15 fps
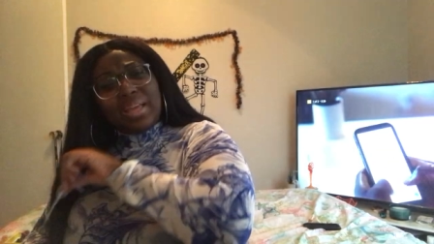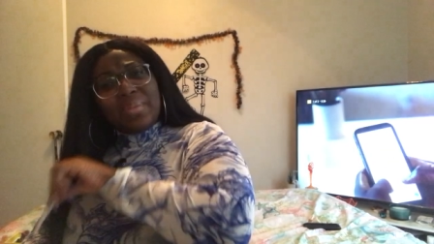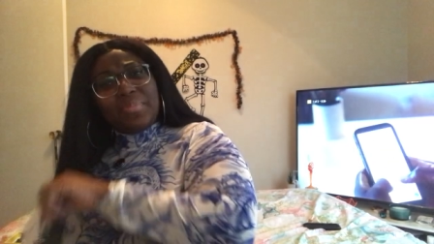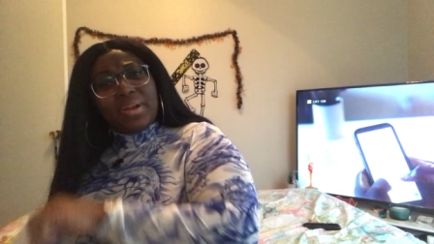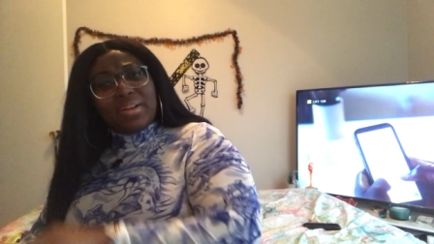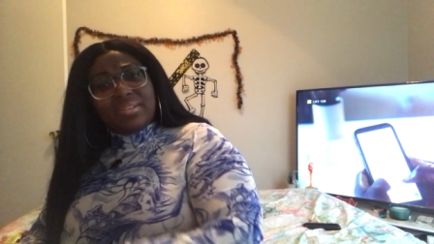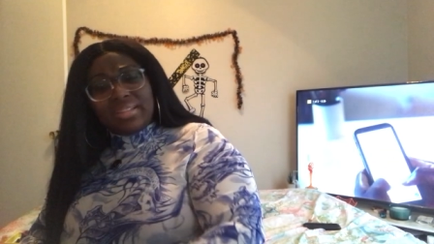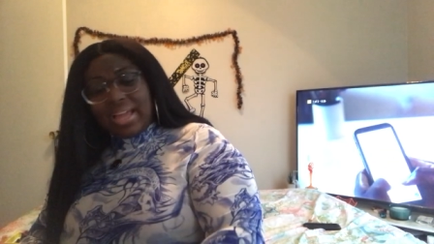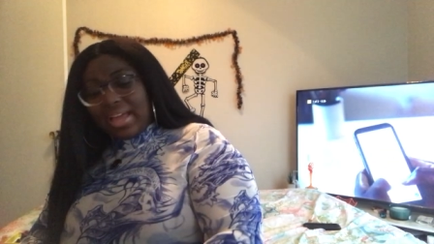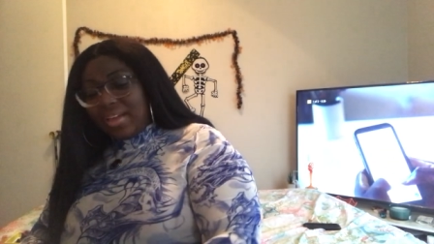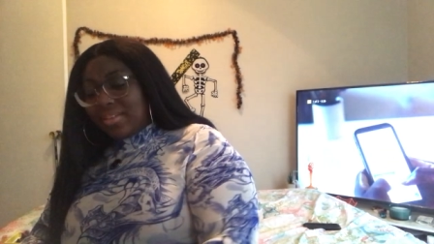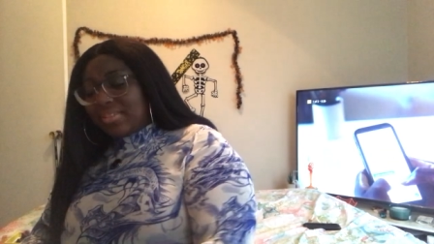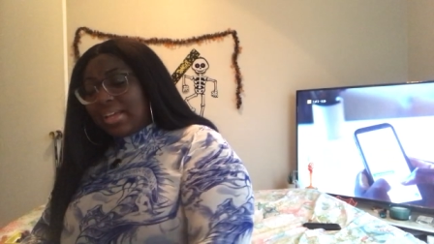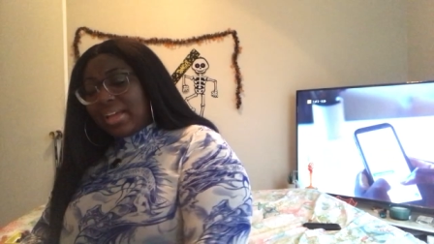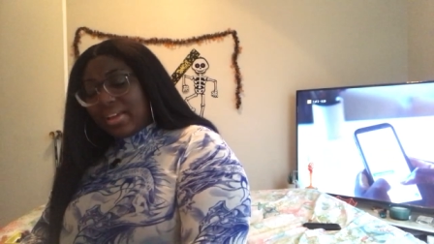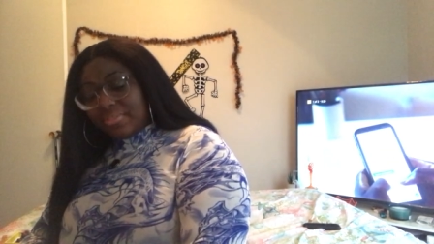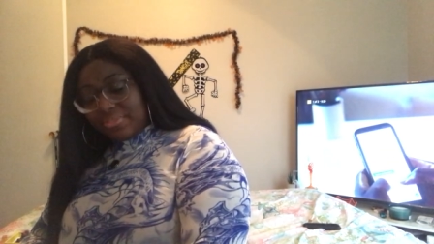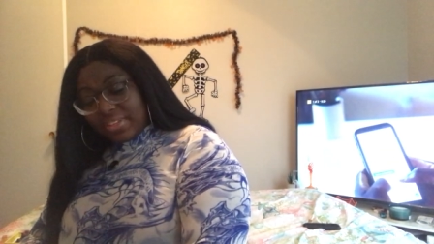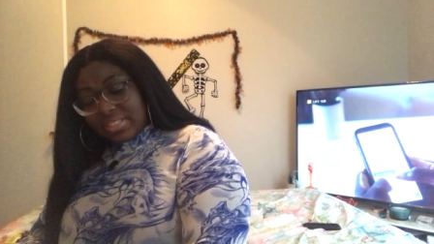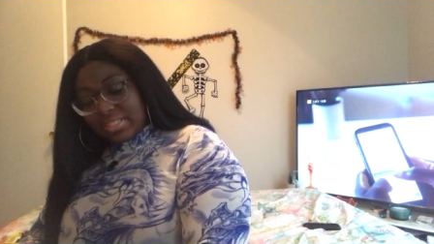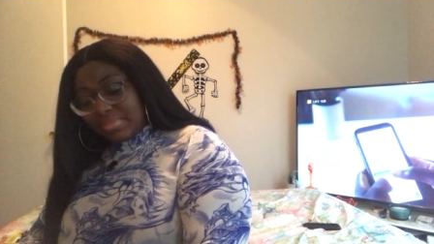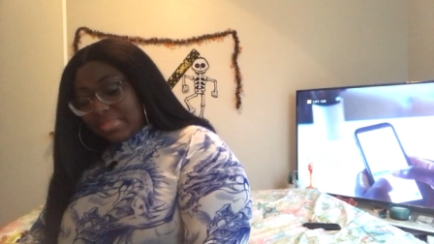they burnt out. They gotta
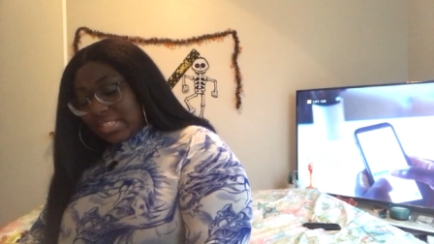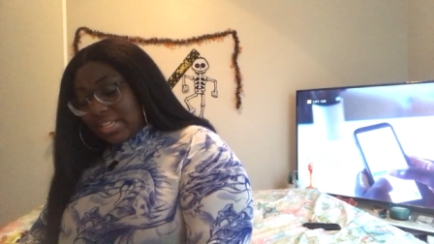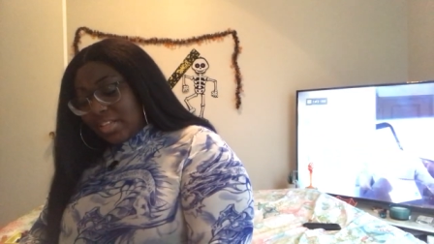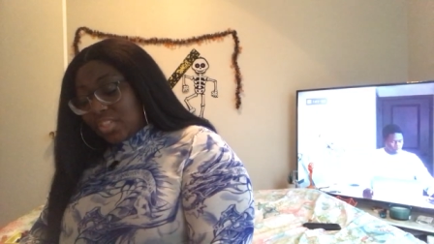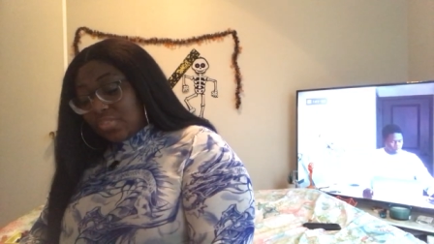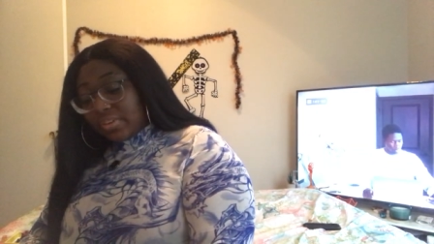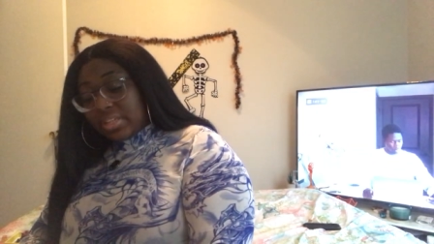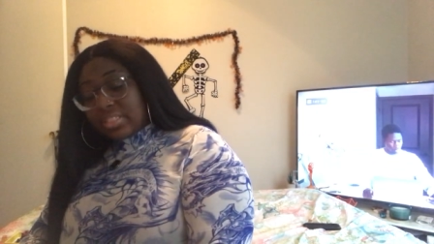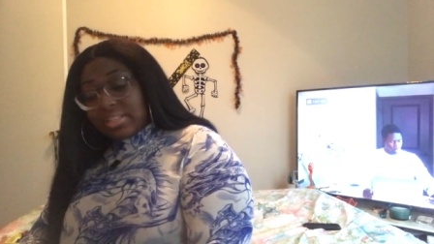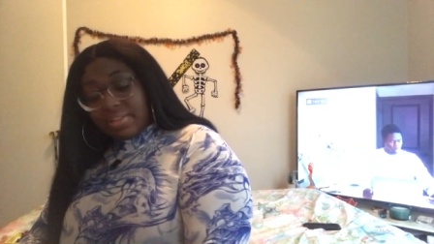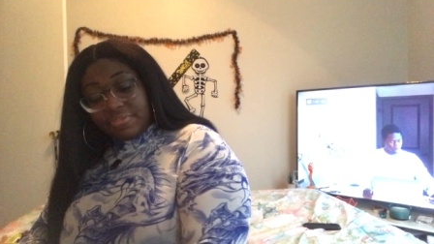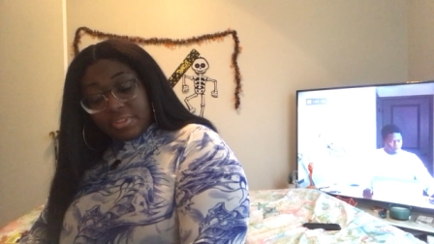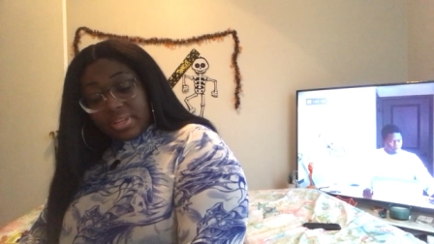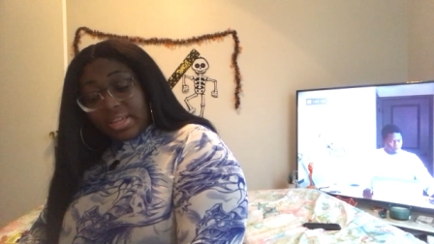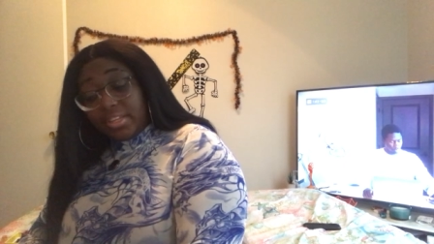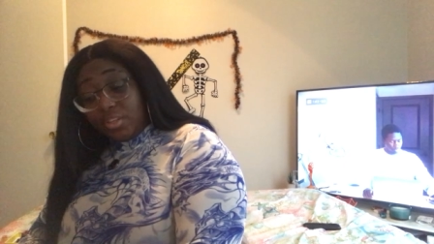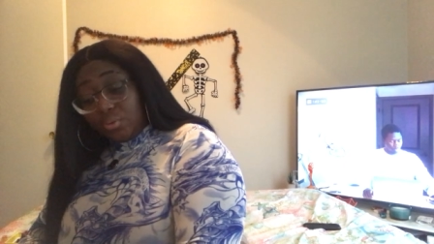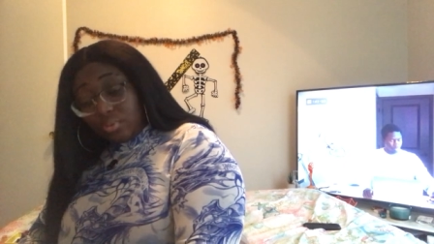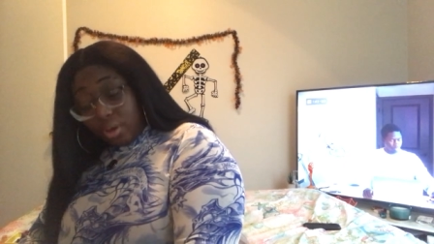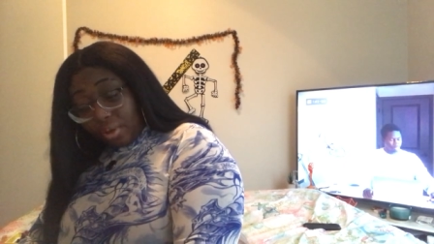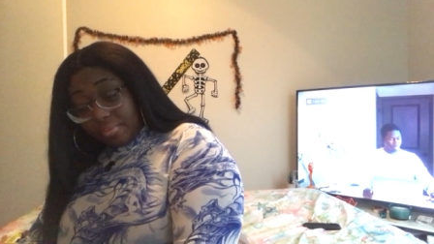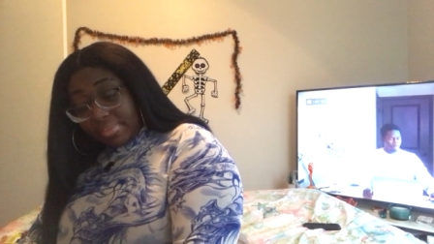fix themselves first. I feel like
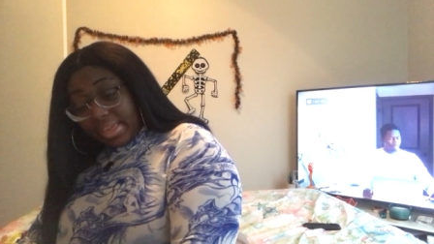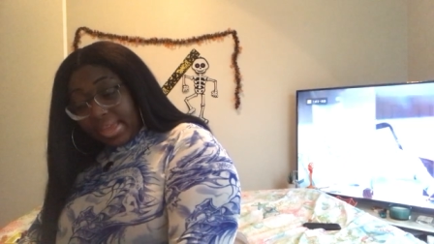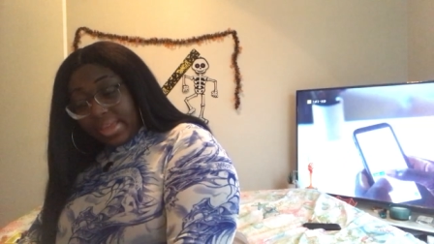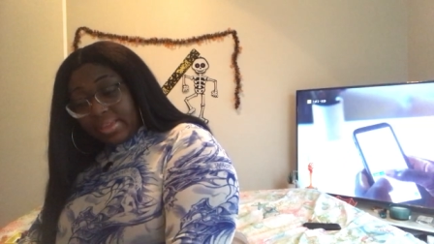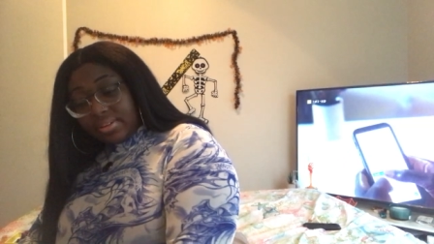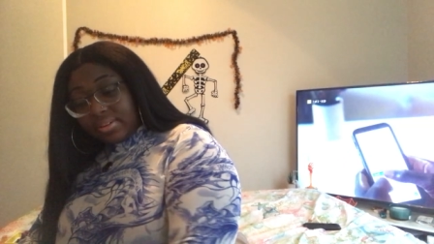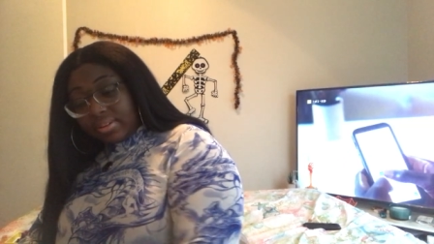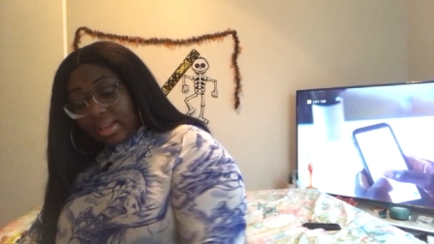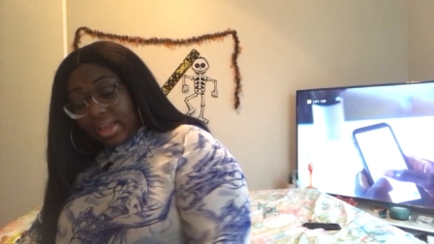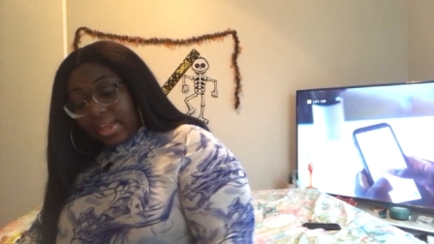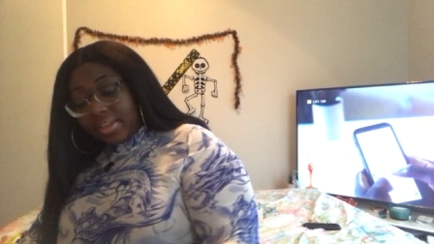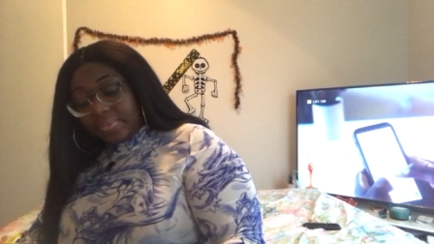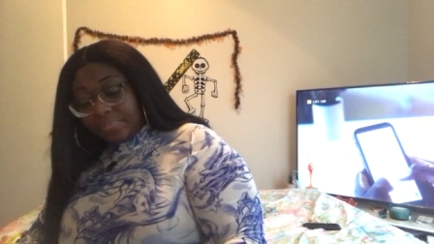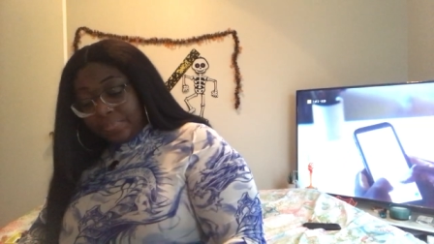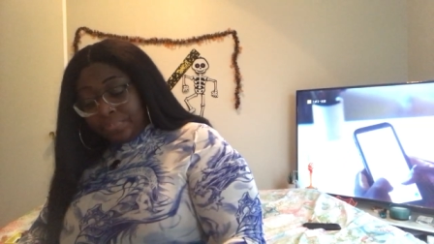you know that. Like